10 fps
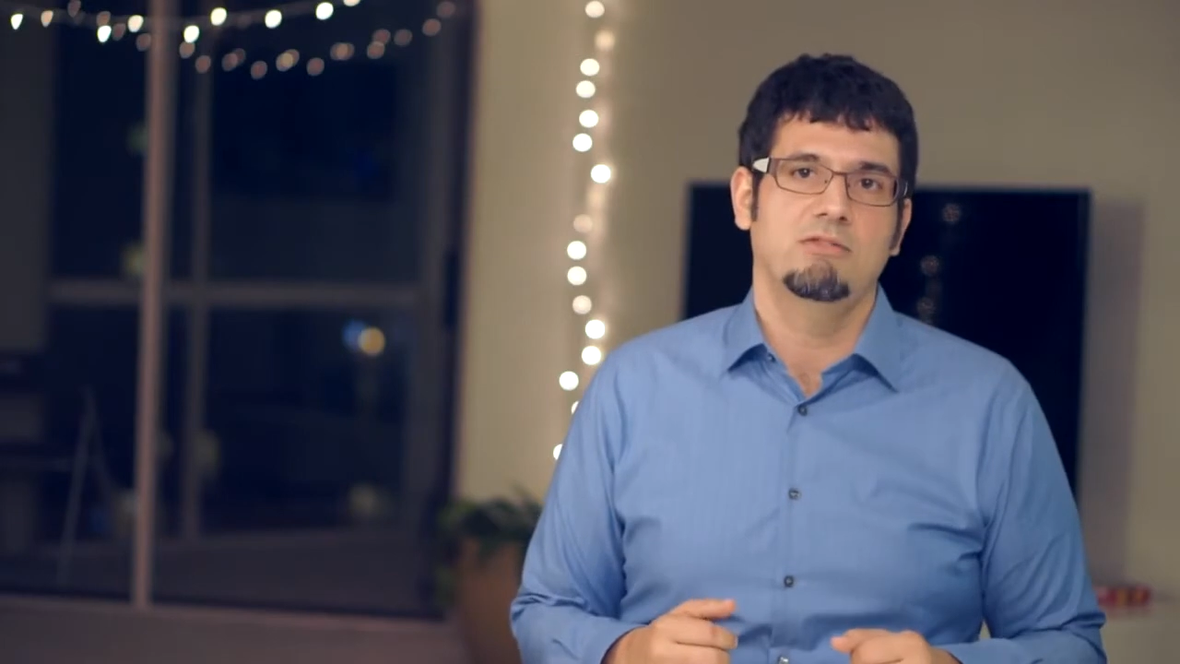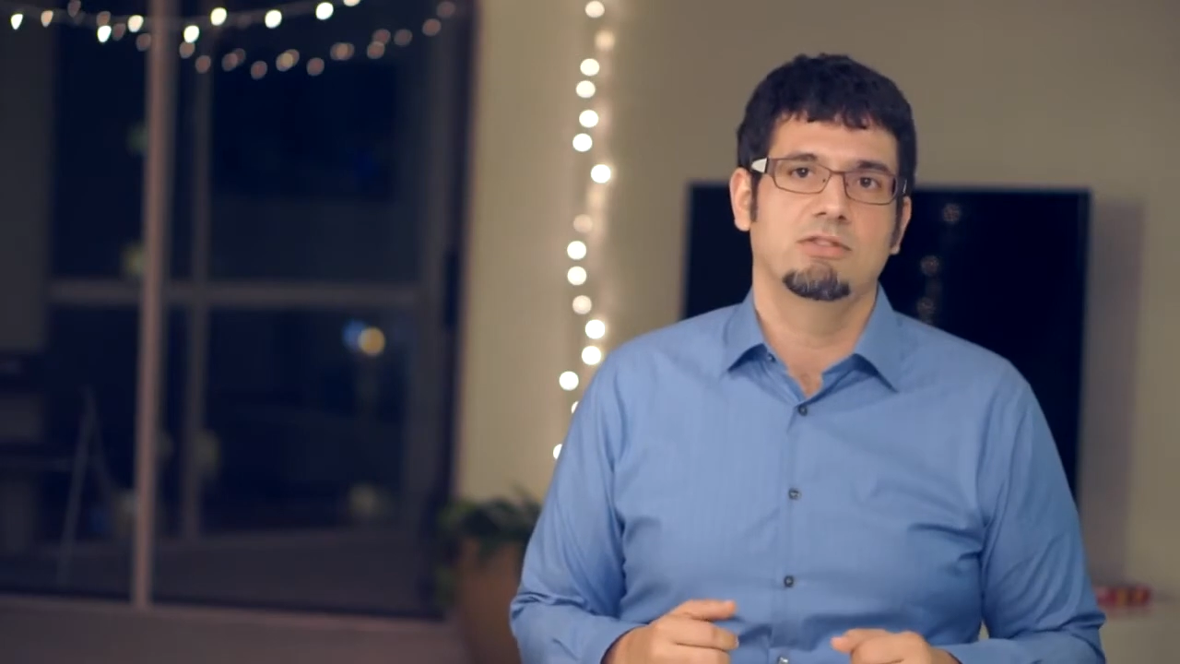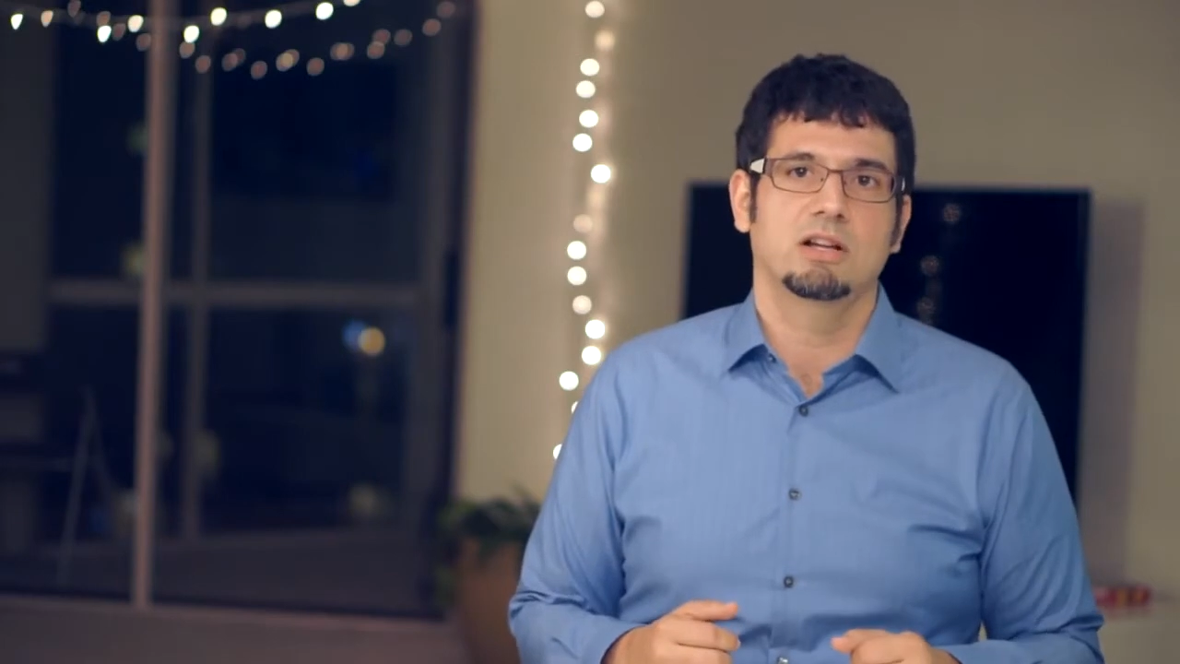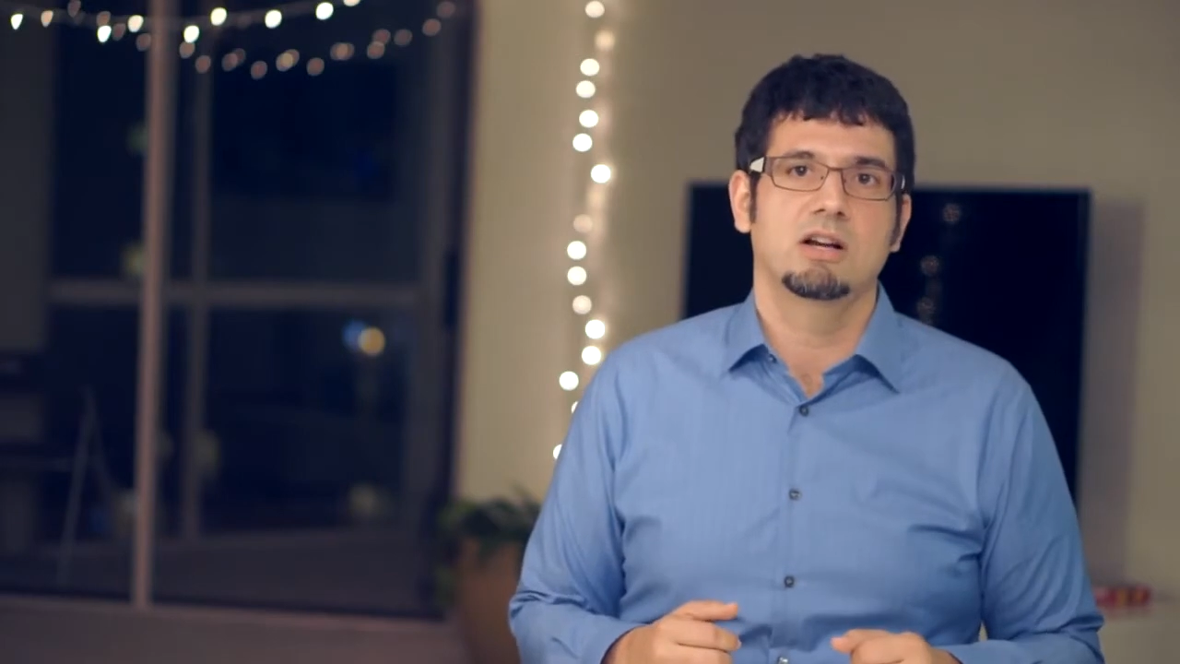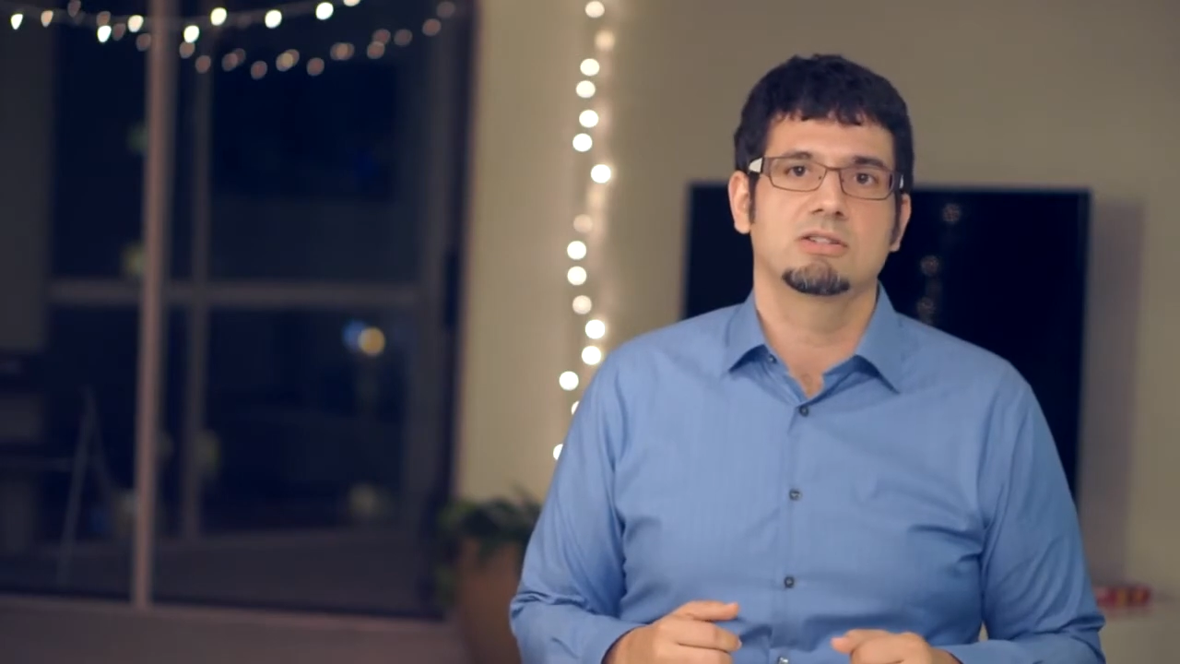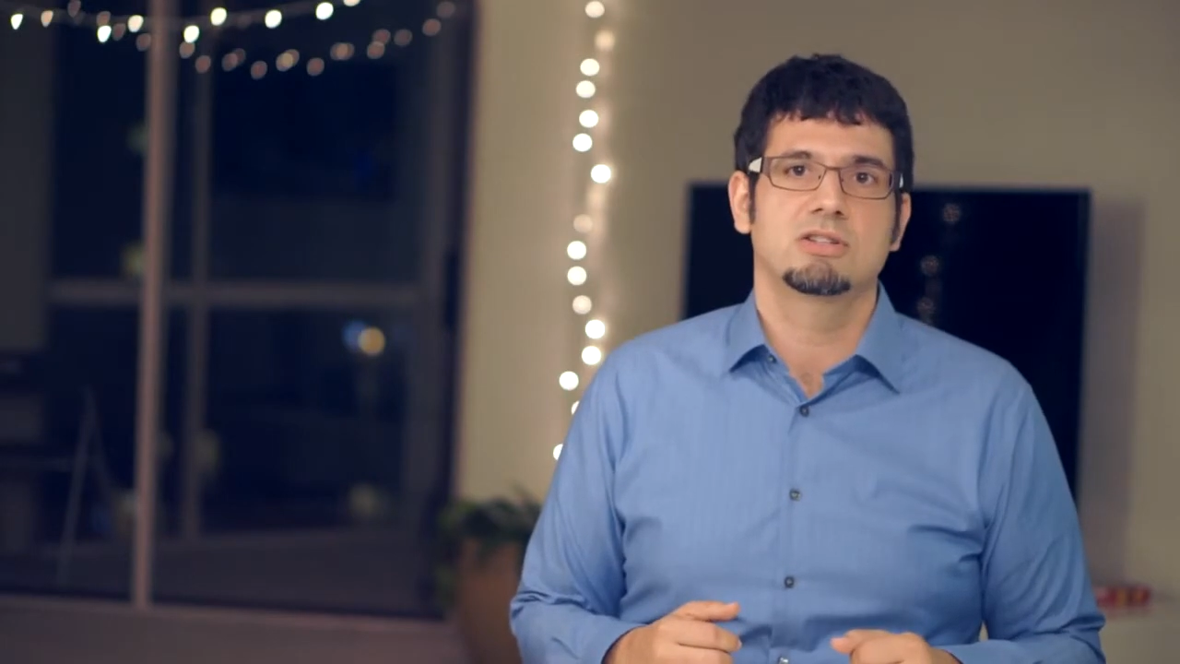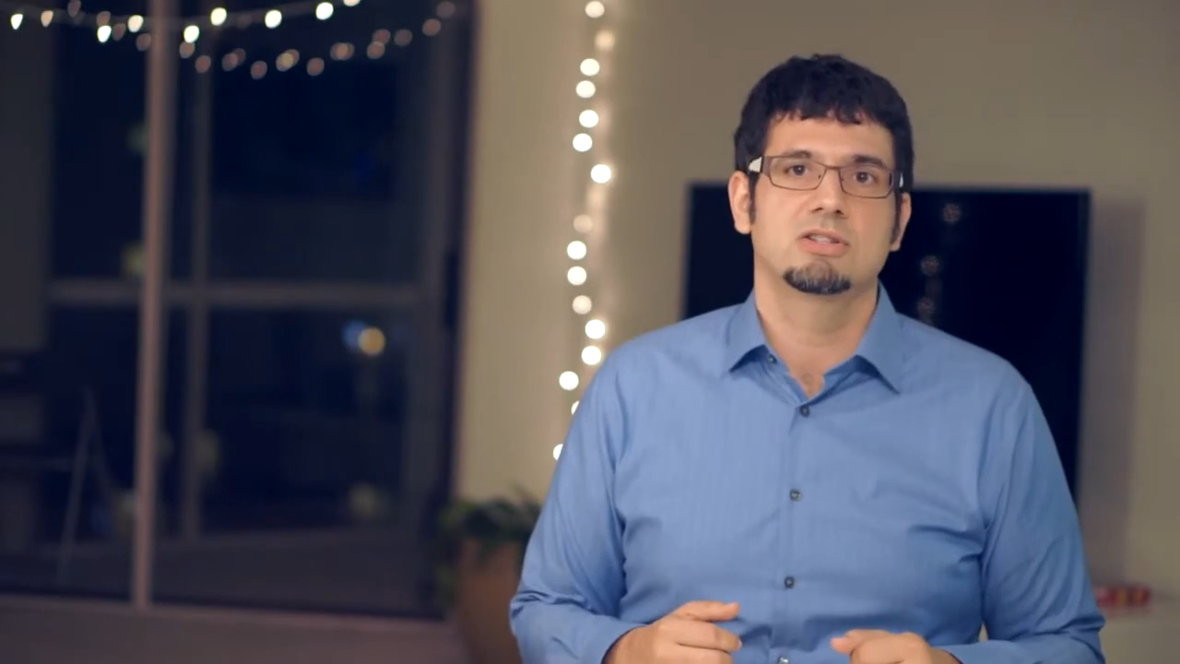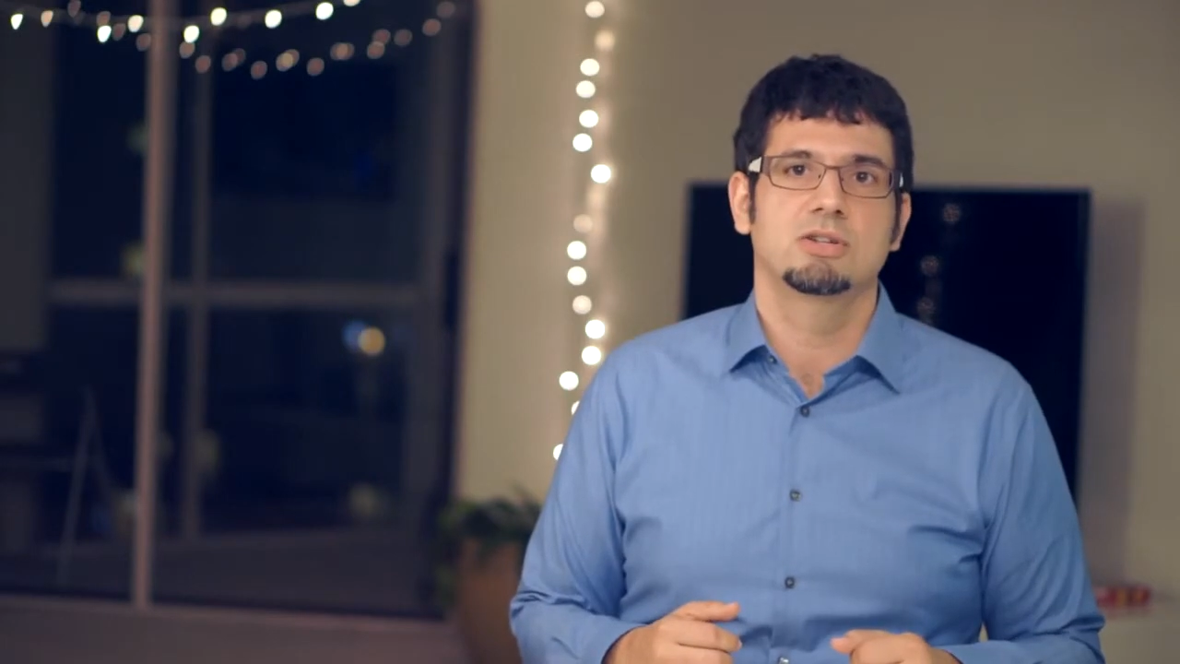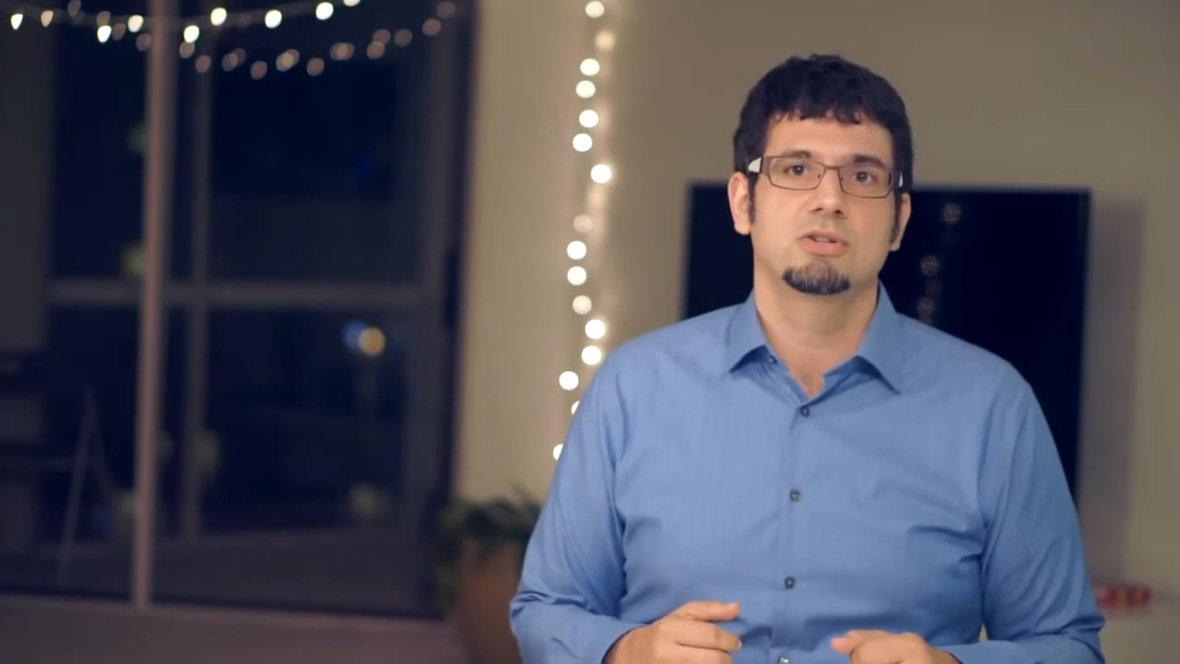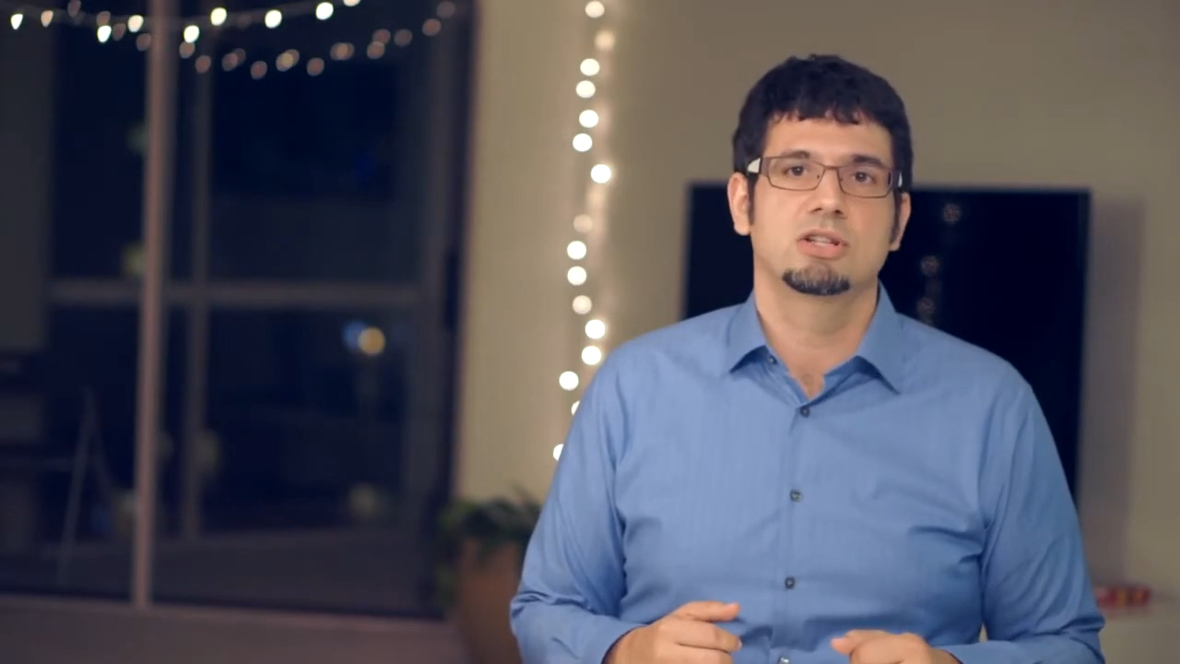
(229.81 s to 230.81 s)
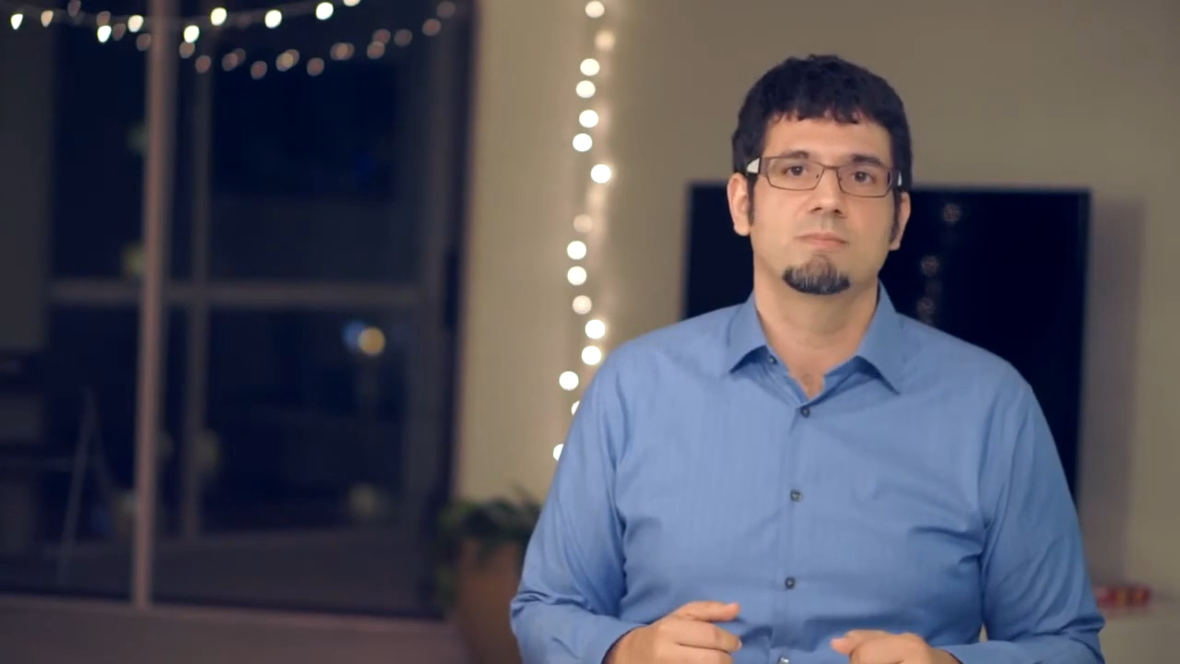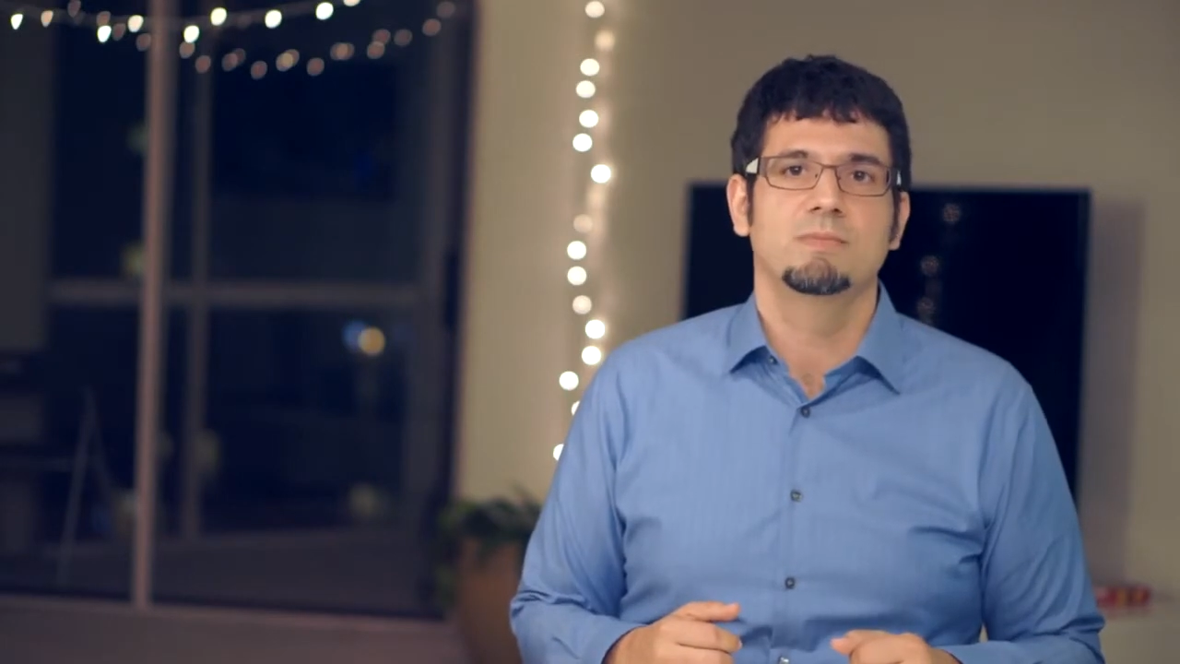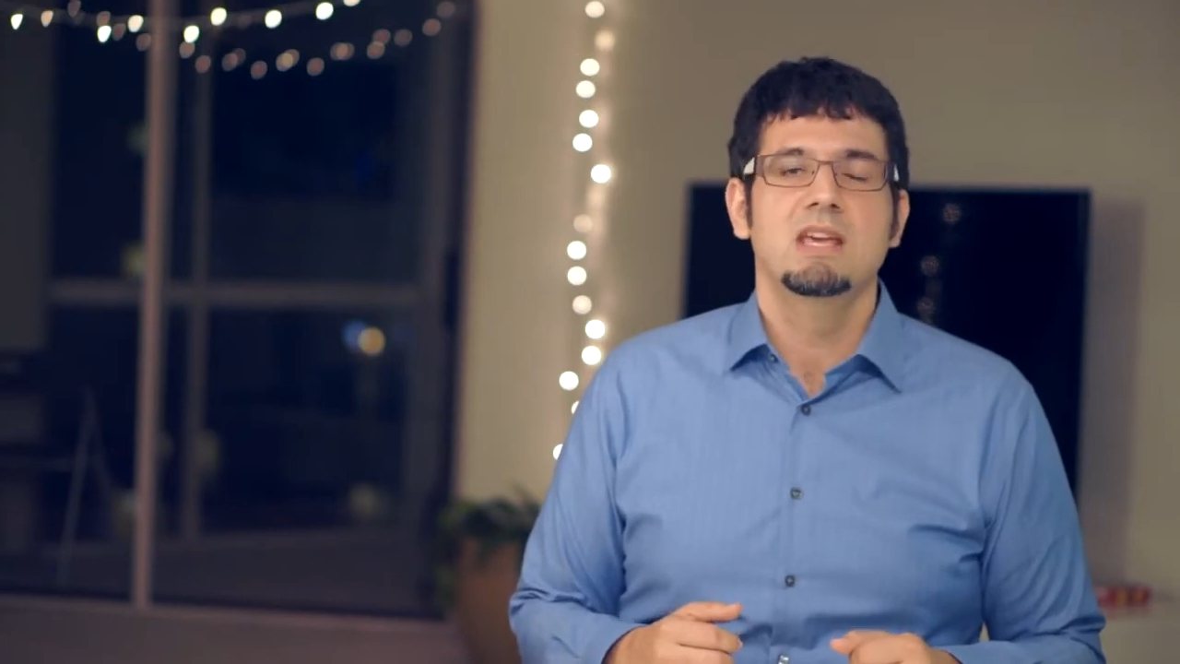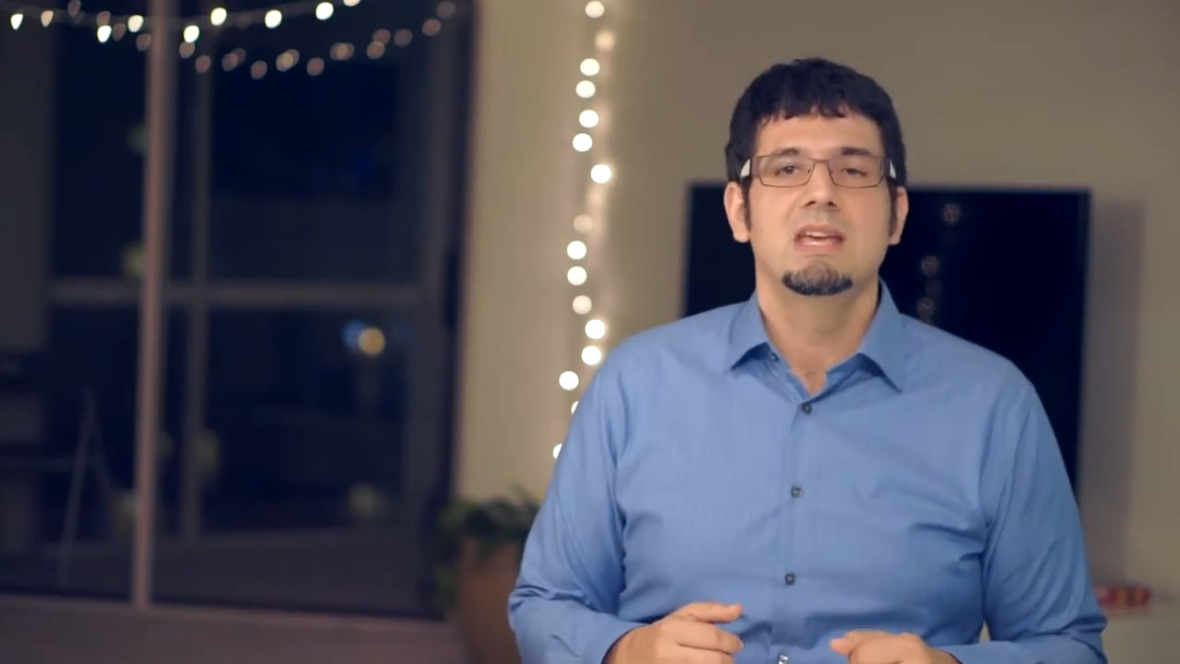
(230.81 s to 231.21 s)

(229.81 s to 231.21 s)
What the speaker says: for the Constitution